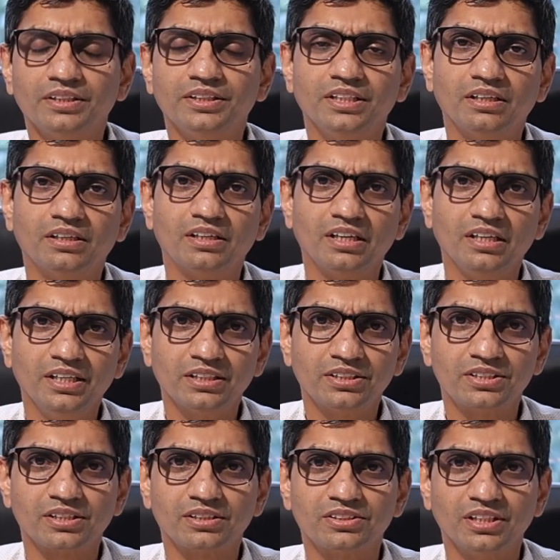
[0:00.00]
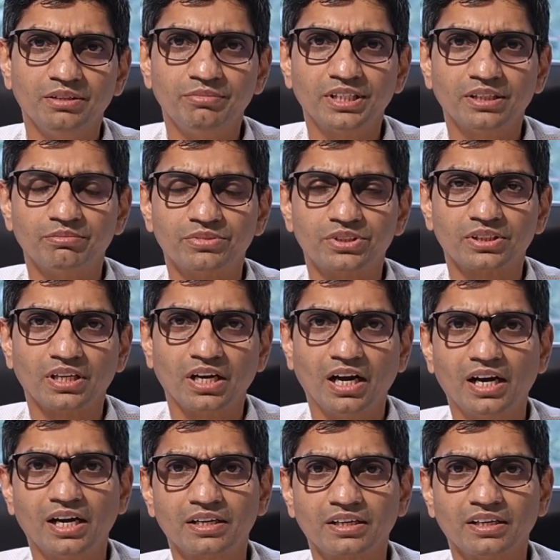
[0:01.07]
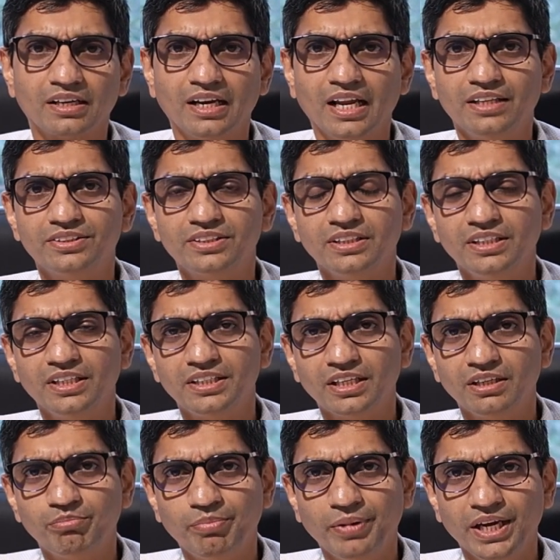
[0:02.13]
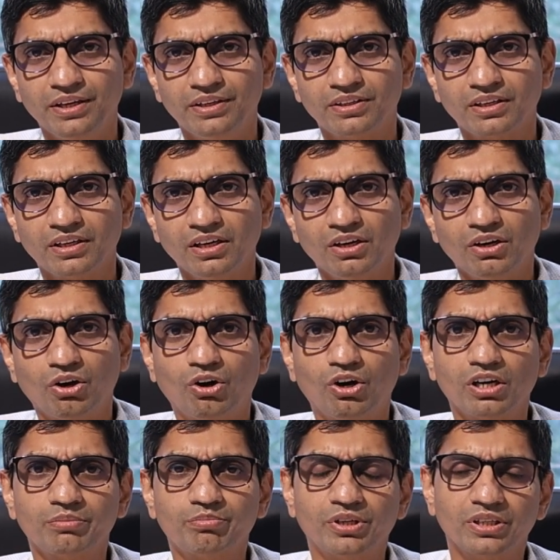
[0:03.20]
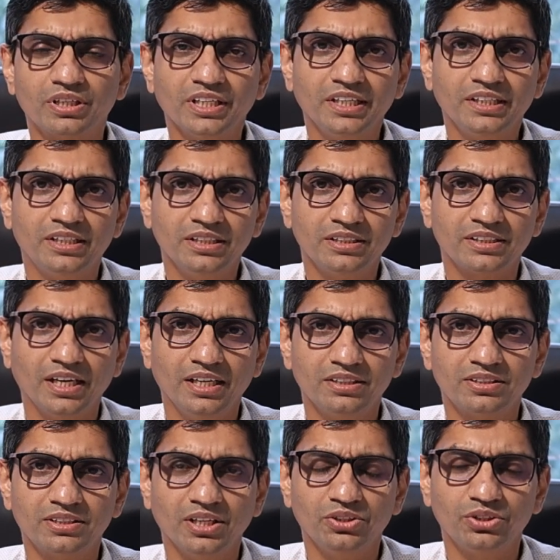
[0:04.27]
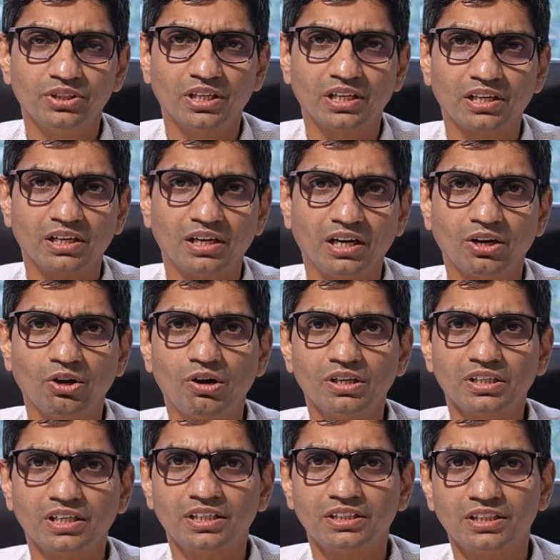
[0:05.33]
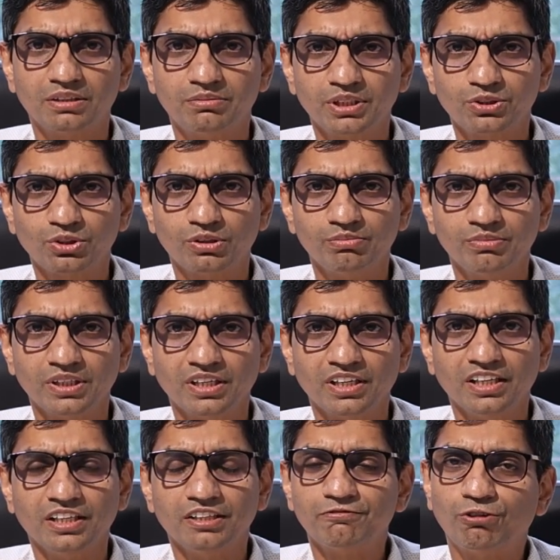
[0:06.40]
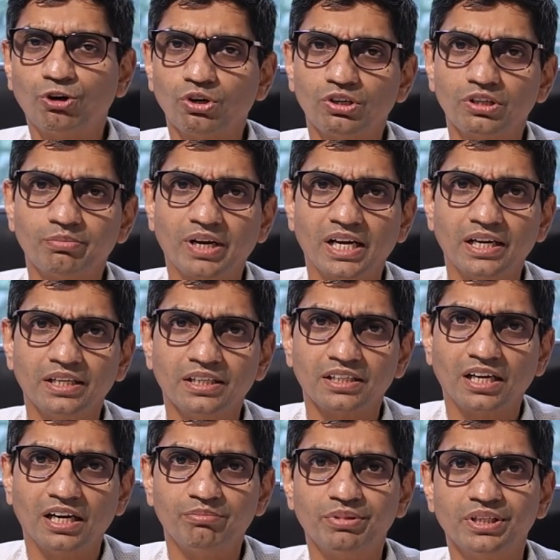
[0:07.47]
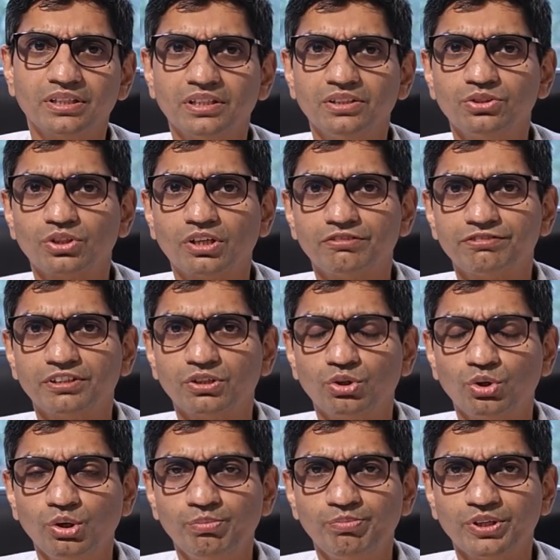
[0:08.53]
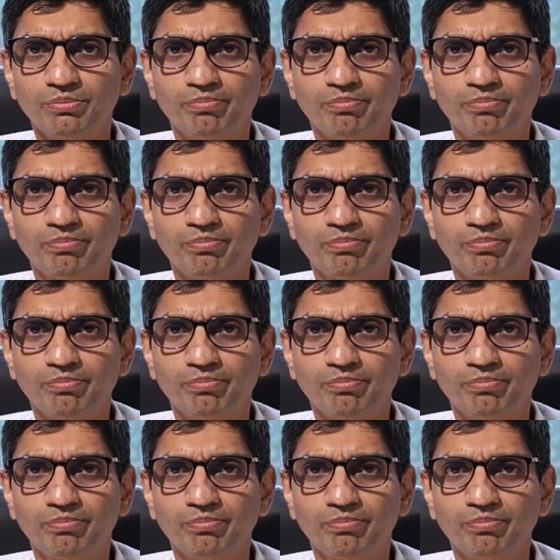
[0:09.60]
The earliest symptoms are lancinating pain or burning dysesthesia along a dermatome, followed by appearance of a grouped